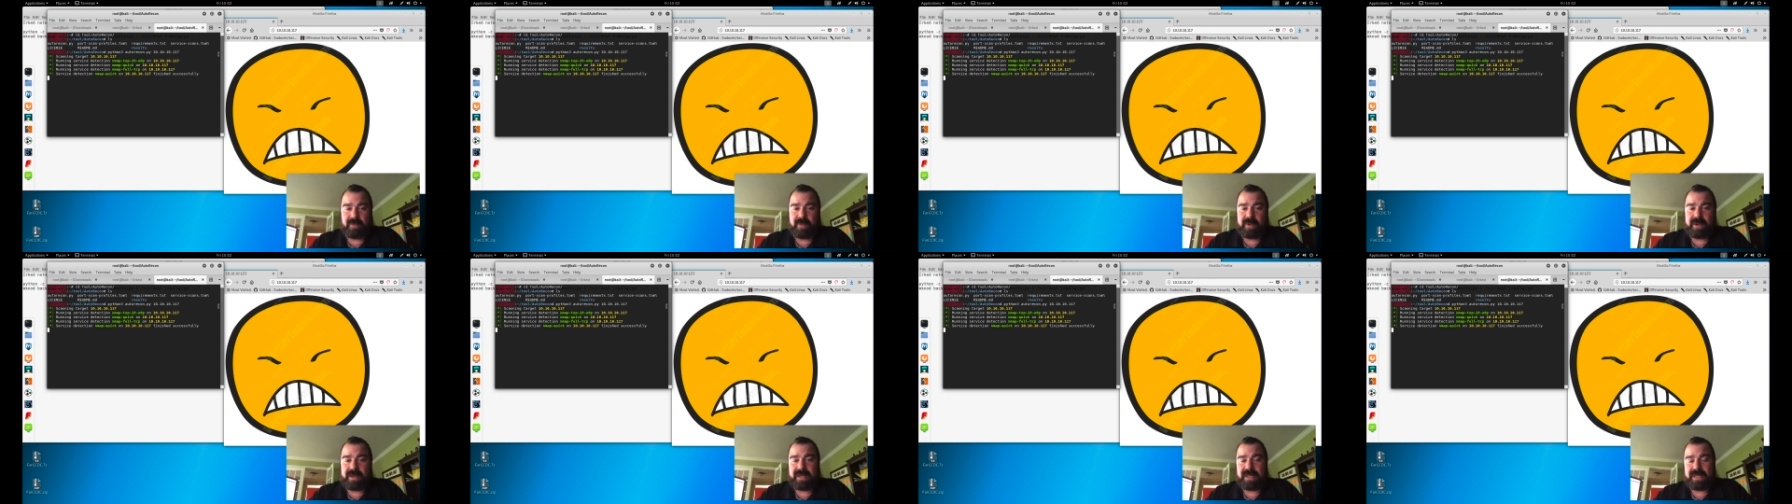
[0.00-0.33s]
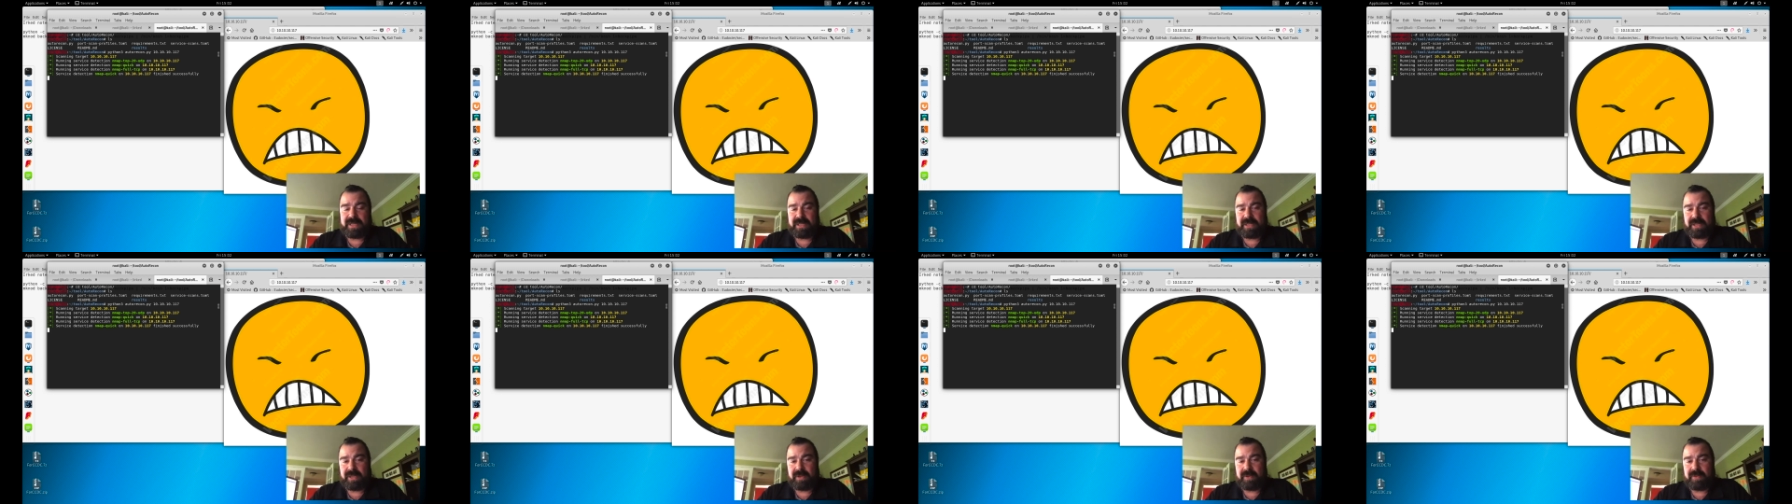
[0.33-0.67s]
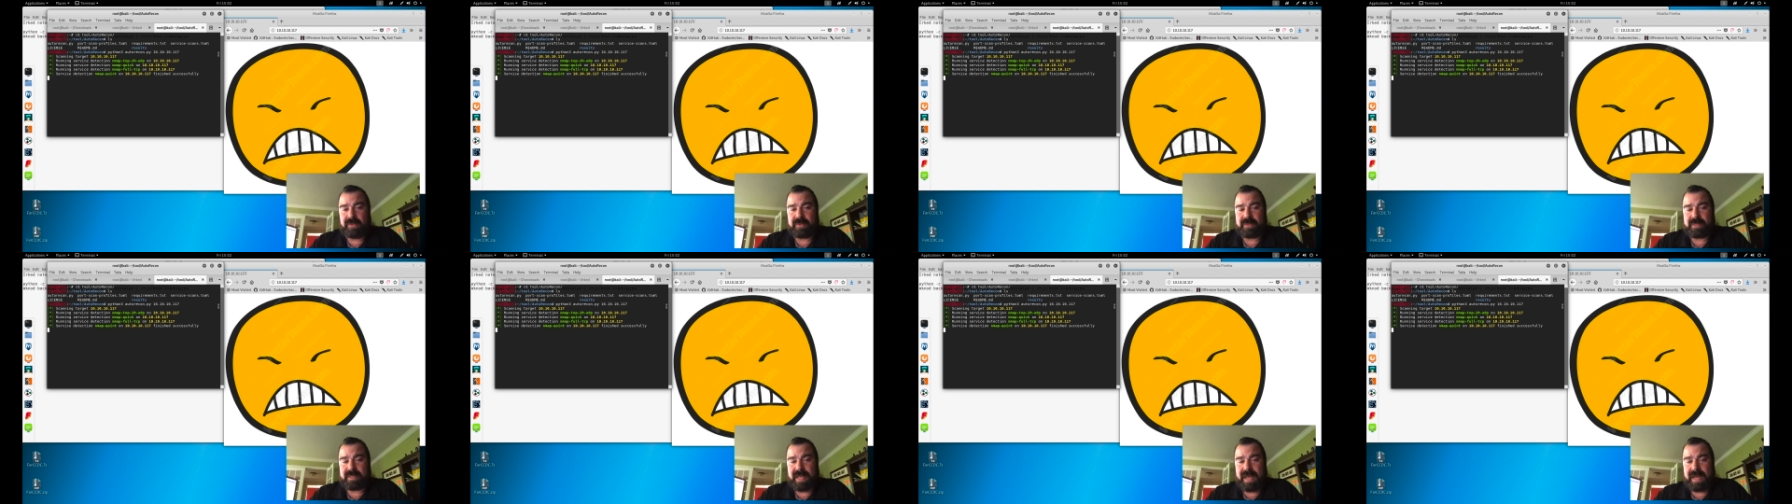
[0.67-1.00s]
we're going to
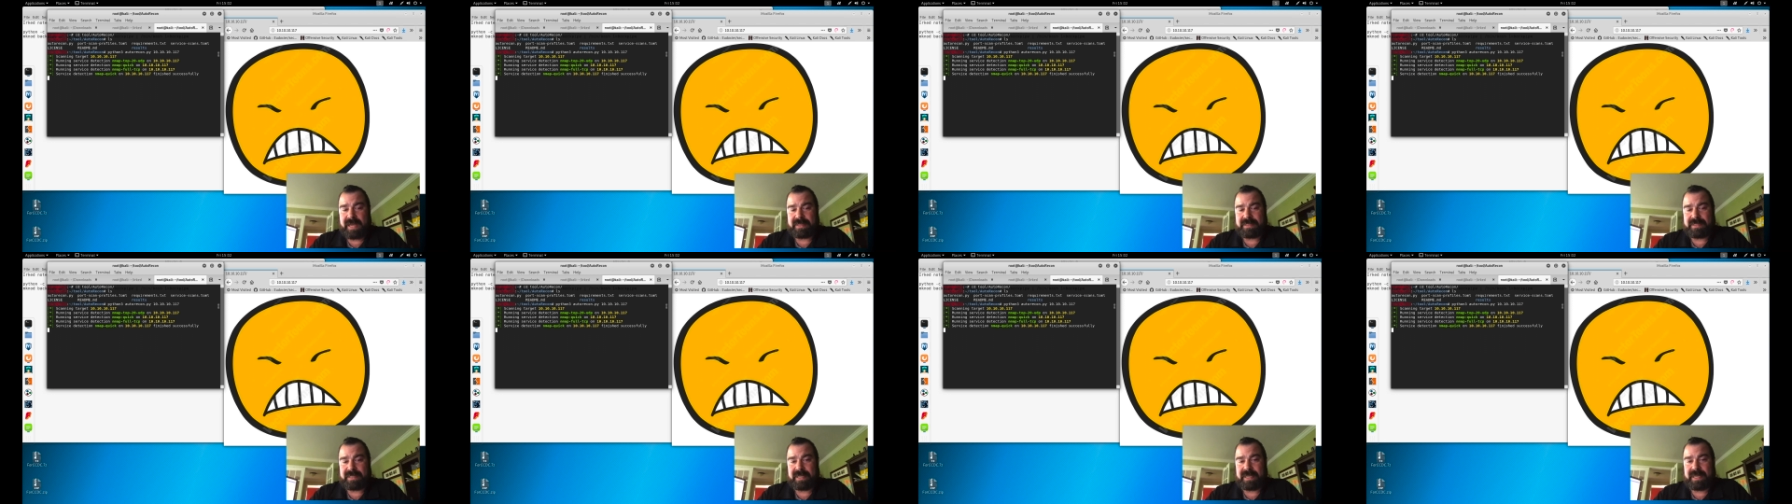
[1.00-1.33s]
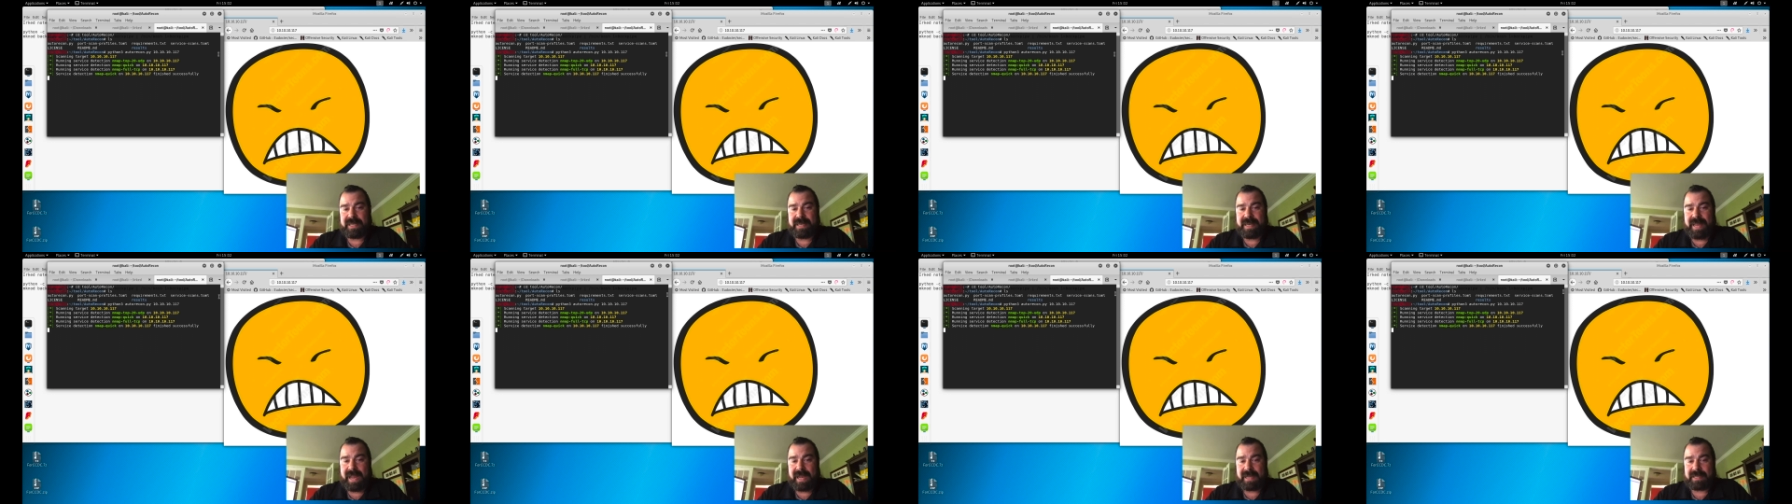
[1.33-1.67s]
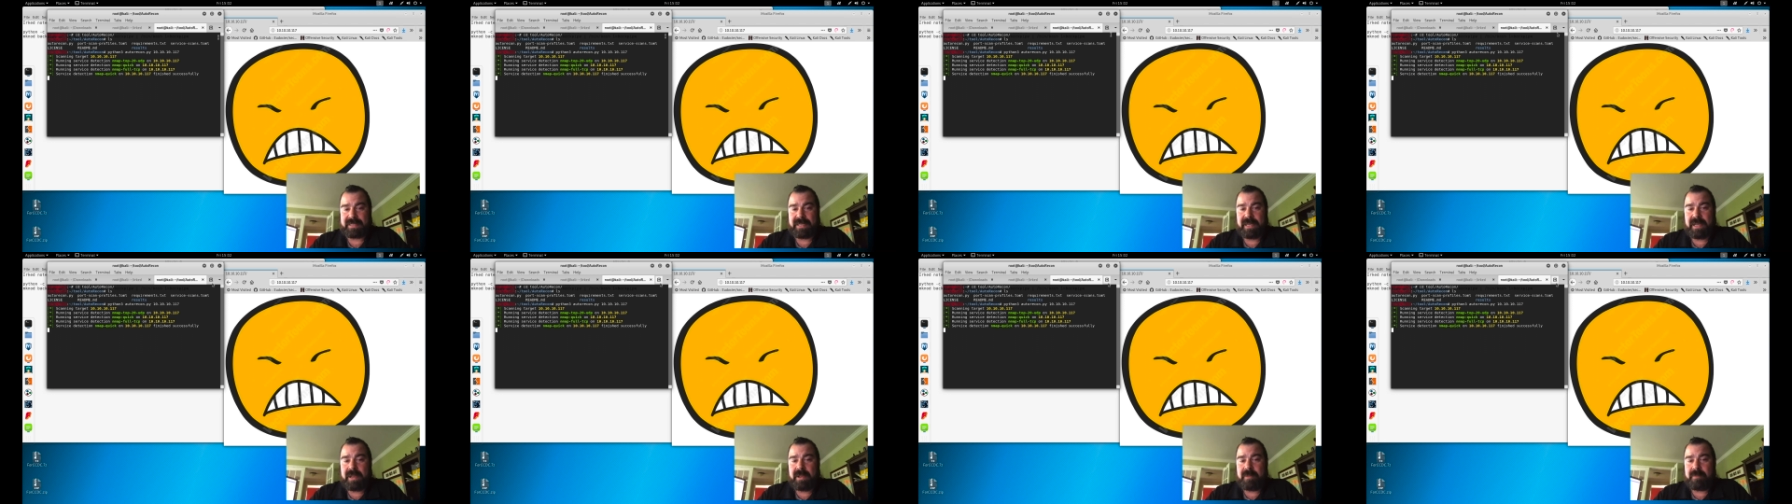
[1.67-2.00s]
use that to connect.